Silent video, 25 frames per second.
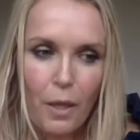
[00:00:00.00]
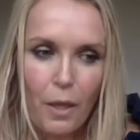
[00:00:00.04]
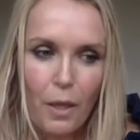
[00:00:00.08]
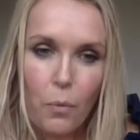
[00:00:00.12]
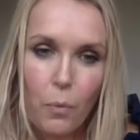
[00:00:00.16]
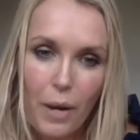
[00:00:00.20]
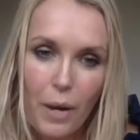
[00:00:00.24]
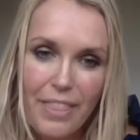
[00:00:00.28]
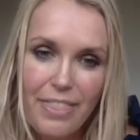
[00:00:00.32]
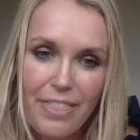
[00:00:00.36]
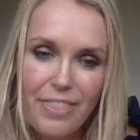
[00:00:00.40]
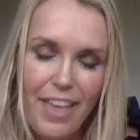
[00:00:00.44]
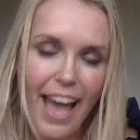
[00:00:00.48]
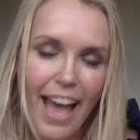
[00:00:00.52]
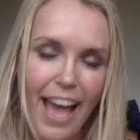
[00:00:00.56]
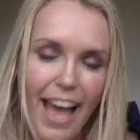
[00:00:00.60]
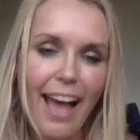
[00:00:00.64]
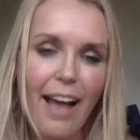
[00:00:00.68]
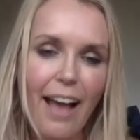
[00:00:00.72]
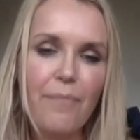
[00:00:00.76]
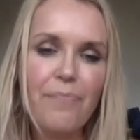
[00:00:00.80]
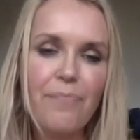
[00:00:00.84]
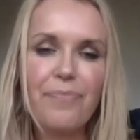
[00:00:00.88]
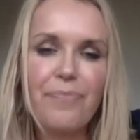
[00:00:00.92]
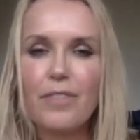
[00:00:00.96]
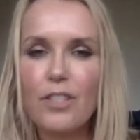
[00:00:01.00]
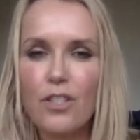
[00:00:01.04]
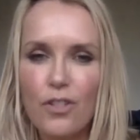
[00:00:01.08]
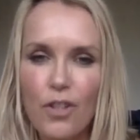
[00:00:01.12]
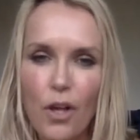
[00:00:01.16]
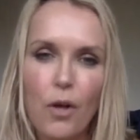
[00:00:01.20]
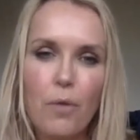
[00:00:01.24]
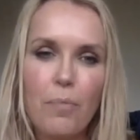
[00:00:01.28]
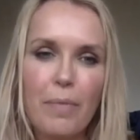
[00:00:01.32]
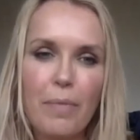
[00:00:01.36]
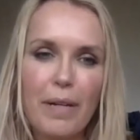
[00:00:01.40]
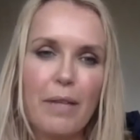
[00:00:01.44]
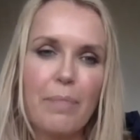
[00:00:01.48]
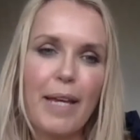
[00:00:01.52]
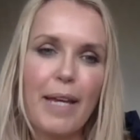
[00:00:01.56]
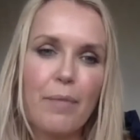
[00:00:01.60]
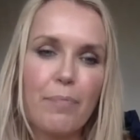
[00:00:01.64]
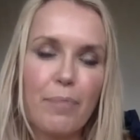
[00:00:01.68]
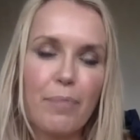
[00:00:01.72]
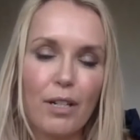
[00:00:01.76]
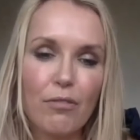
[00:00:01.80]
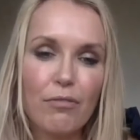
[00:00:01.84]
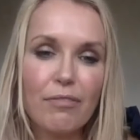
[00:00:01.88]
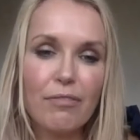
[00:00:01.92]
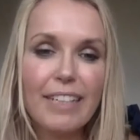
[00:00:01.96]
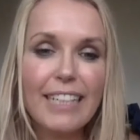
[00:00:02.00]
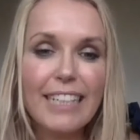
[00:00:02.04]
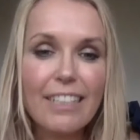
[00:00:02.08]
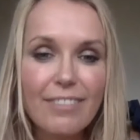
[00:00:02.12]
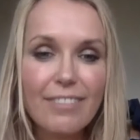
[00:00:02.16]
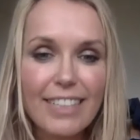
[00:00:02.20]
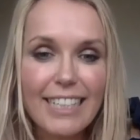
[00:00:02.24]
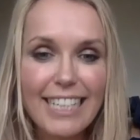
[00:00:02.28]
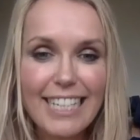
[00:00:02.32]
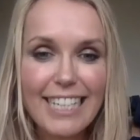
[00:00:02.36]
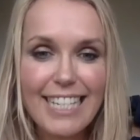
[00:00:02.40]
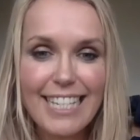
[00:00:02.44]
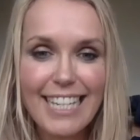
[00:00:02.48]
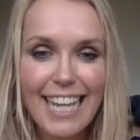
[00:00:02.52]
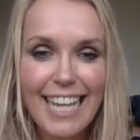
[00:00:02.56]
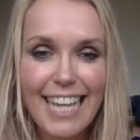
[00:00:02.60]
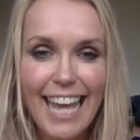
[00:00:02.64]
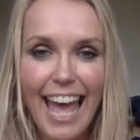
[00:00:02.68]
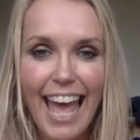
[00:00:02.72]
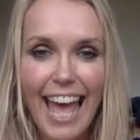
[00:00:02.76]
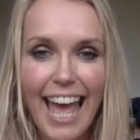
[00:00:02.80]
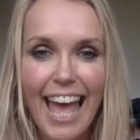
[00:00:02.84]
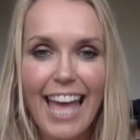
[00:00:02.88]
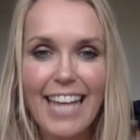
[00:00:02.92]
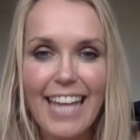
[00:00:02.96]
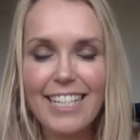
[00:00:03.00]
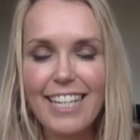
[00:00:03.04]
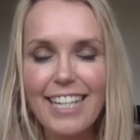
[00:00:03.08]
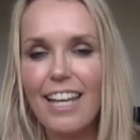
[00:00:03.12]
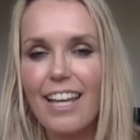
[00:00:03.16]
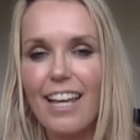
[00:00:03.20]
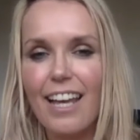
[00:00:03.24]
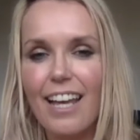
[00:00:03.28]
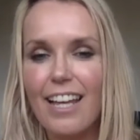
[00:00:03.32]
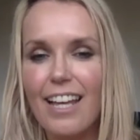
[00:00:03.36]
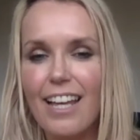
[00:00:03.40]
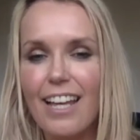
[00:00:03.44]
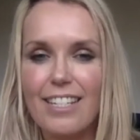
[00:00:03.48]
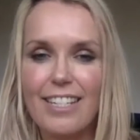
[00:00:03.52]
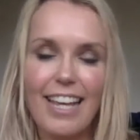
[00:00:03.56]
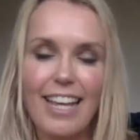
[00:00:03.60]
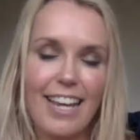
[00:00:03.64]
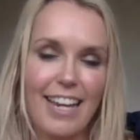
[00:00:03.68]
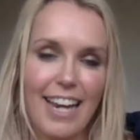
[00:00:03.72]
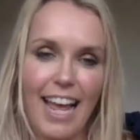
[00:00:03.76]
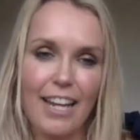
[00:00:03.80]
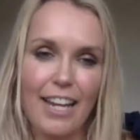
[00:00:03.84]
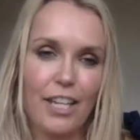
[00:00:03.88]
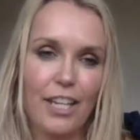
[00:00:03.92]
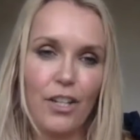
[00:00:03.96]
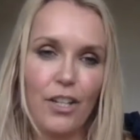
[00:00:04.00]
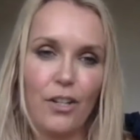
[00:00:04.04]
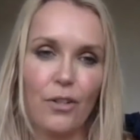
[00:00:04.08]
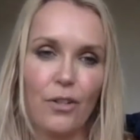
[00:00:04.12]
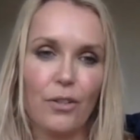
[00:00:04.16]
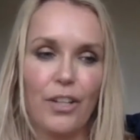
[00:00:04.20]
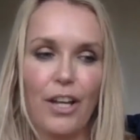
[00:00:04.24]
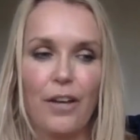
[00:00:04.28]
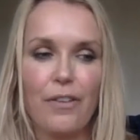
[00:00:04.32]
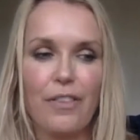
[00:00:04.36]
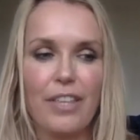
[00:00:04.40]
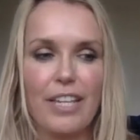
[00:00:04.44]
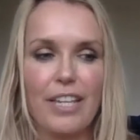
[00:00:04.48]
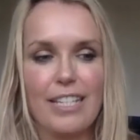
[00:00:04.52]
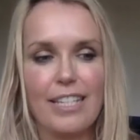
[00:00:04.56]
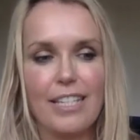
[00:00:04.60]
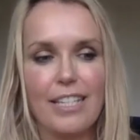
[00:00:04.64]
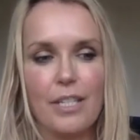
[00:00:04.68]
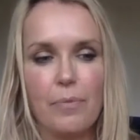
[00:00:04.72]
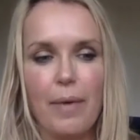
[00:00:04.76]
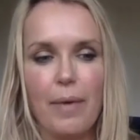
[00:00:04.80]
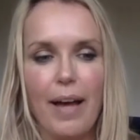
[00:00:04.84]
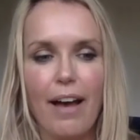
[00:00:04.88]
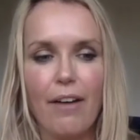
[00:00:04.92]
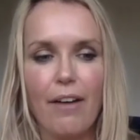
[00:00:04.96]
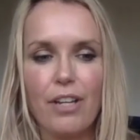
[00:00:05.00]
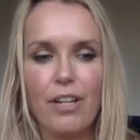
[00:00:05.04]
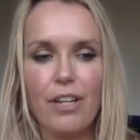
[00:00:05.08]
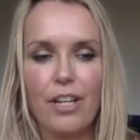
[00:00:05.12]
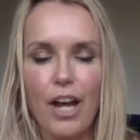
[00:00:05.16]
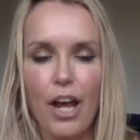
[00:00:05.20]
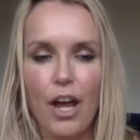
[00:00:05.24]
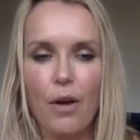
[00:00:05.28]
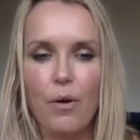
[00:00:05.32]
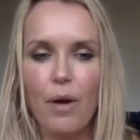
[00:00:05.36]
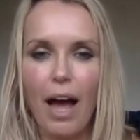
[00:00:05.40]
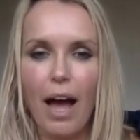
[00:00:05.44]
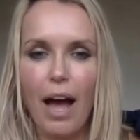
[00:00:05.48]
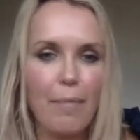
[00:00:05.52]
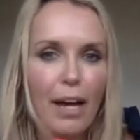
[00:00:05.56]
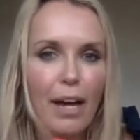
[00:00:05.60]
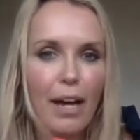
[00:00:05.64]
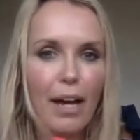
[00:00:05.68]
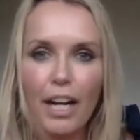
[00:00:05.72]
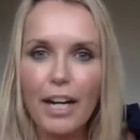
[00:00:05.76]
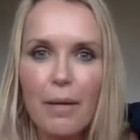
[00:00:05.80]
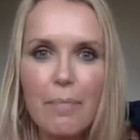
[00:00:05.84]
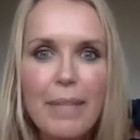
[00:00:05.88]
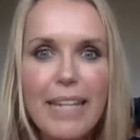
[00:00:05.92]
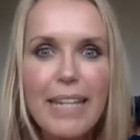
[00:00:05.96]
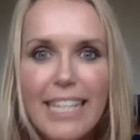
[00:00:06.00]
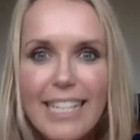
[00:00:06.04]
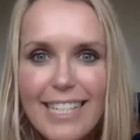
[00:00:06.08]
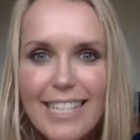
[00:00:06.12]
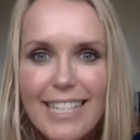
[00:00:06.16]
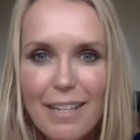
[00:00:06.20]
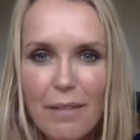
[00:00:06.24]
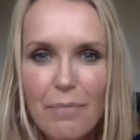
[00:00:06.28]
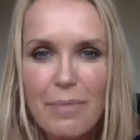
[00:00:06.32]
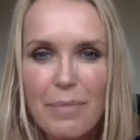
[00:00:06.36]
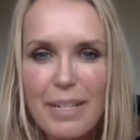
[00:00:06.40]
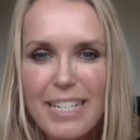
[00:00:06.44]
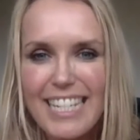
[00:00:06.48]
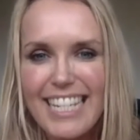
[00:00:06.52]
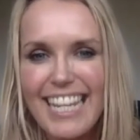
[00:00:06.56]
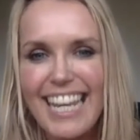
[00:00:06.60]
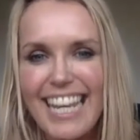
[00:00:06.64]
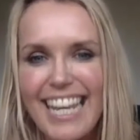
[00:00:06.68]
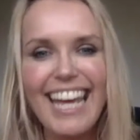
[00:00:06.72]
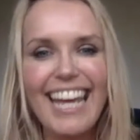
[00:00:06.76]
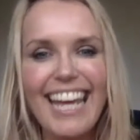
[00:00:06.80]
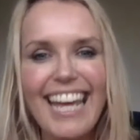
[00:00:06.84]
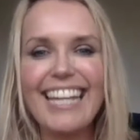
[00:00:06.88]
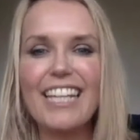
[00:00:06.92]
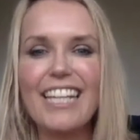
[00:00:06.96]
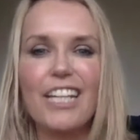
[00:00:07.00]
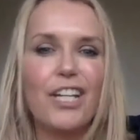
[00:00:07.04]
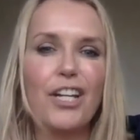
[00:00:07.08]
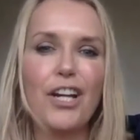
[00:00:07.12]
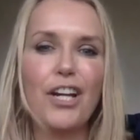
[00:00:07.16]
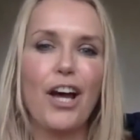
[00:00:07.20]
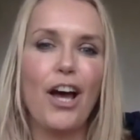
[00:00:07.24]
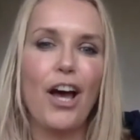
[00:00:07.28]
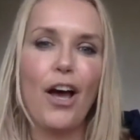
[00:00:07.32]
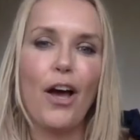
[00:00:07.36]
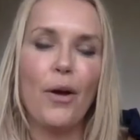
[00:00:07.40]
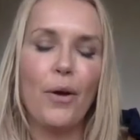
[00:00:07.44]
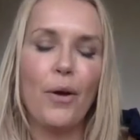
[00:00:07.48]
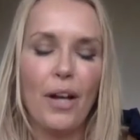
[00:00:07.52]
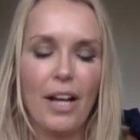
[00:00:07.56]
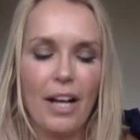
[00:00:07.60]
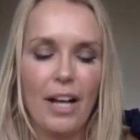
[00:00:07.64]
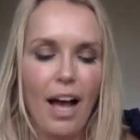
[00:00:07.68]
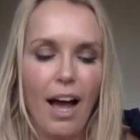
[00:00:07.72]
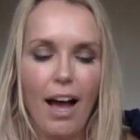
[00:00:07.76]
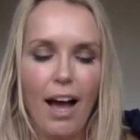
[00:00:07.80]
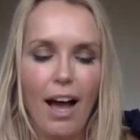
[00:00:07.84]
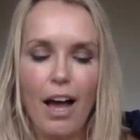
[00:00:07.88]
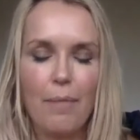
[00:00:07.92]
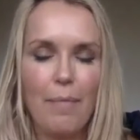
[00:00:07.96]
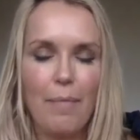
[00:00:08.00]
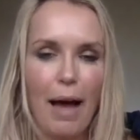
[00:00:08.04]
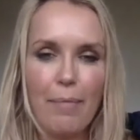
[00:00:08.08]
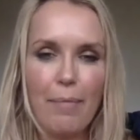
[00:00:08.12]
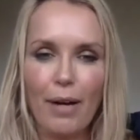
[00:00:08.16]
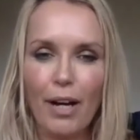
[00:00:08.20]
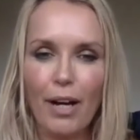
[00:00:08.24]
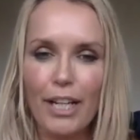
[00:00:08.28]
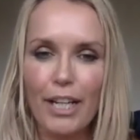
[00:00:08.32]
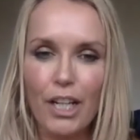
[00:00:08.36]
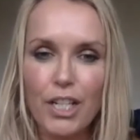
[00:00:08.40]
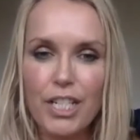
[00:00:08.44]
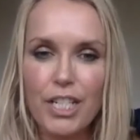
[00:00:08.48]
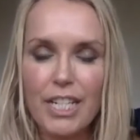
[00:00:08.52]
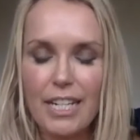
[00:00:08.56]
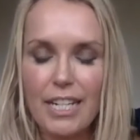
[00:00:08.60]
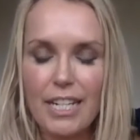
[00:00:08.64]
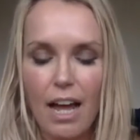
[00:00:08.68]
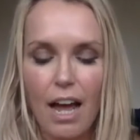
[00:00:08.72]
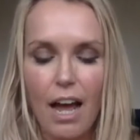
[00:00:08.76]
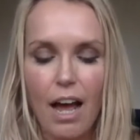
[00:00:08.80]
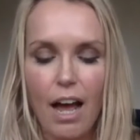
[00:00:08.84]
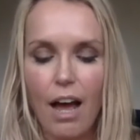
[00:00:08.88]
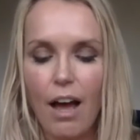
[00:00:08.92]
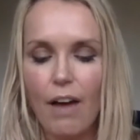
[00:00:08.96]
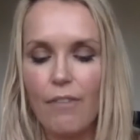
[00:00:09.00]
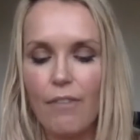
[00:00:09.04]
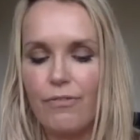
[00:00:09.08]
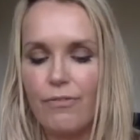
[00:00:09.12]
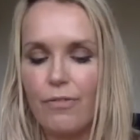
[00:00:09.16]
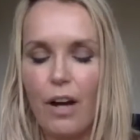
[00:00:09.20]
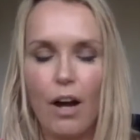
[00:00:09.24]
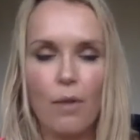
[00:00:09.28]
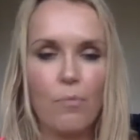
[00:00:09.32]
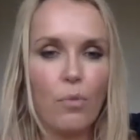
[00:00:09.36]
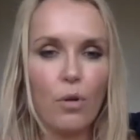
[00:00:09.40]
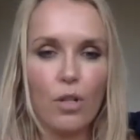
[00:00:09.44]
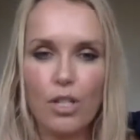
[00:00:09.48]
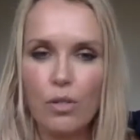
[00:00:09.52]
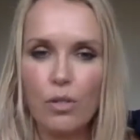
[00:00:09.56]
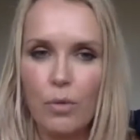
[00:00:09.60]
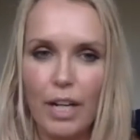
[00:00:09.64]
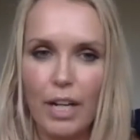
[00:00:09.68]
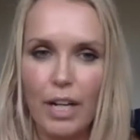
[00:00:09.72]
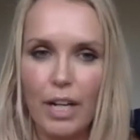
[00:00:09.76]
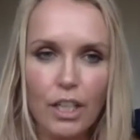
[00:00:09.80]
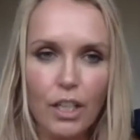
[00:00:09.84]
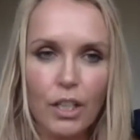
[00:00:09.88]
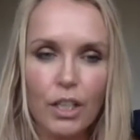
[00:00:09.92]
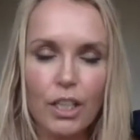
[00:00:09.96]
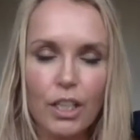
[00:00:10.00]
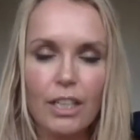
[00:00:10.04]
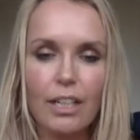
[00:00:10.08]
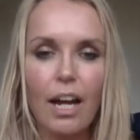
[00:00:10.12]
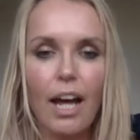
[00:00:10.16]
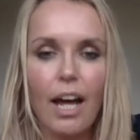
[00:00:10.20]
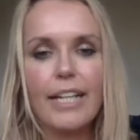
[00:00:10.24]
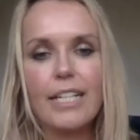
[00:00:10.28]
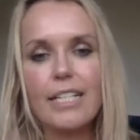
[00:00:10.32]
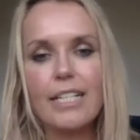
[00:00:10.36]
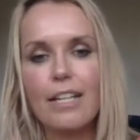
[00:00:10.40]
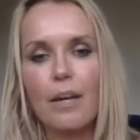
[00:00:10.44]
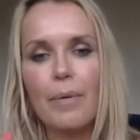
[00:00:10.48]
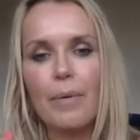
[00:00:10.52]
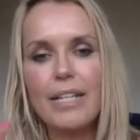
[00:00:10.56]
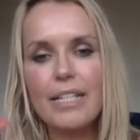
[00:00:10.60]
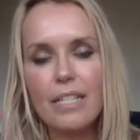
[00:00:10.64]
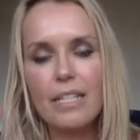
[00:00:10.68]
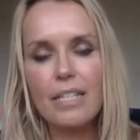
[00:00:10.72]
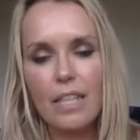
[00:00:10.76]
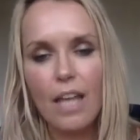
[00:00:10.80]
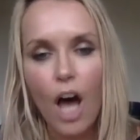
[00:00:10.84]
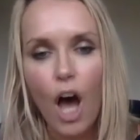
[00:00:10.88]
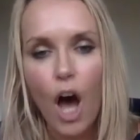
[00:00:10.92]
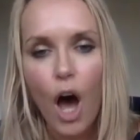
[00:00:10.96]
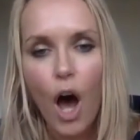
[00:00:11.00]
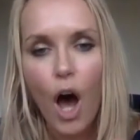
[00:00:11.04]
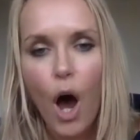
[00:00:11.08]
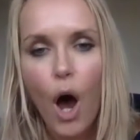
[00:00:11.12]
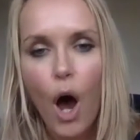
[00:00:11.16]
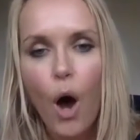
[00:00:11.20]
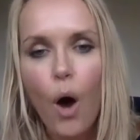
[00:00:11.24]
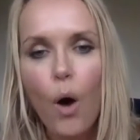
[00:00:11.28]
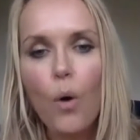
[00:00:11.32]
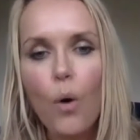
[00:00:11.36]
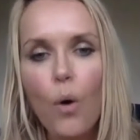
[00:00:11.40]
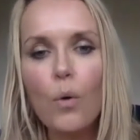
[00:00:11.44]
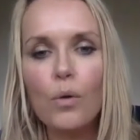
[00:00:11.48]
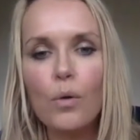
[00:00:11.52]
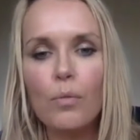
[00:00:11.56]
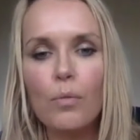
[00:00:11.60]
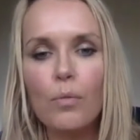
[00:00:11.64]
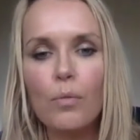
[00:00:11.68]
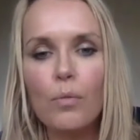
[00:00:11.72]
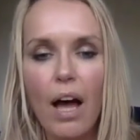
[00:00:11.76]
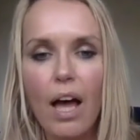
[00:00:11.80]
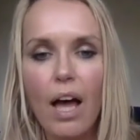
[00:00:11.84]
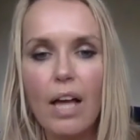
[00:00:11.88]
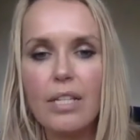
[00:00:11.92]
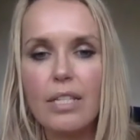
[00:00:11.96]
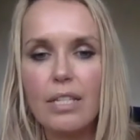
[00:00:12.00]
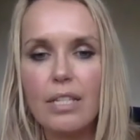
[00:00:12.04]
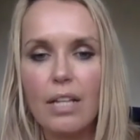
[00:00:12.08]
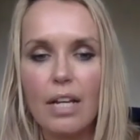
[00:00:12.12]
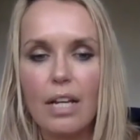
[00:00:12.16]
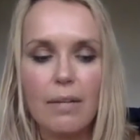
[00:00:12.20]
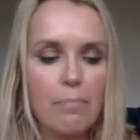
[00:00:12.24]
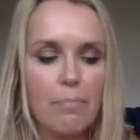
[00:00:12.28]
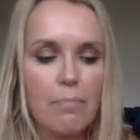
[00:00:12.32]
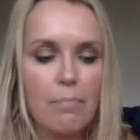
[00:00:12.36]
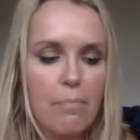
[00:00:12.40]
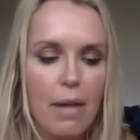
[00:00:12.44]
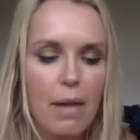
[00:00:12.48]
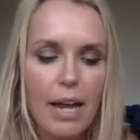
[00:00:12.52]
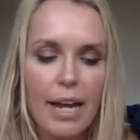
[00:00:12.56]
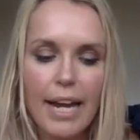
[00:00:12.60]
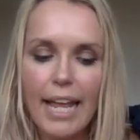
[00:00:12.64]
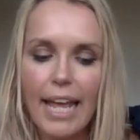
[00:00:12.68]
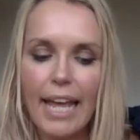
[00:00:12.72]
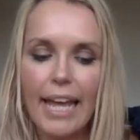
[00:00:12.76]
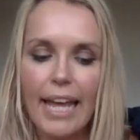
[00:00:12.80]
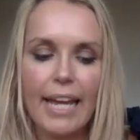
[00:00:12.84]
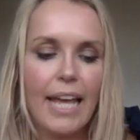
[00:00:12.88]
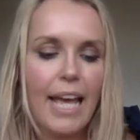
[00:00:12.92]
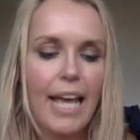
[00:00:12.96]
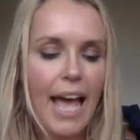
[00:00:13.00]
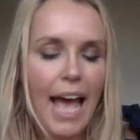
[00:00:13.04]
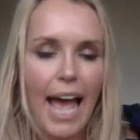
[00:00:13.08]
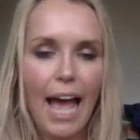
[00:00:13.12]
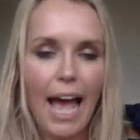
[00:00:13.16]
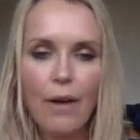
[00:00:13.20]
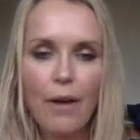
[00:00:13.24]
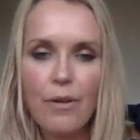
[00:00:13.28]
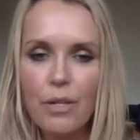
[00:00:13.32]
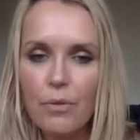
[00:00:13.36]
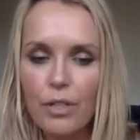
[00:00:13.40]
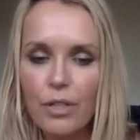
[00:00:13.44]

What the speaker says: with that, so many people are really, really scared. And Ali, you'll know this as well. Am I going to meet somebody? Am I good enough? What do I look like? So it's the whole person, money, how you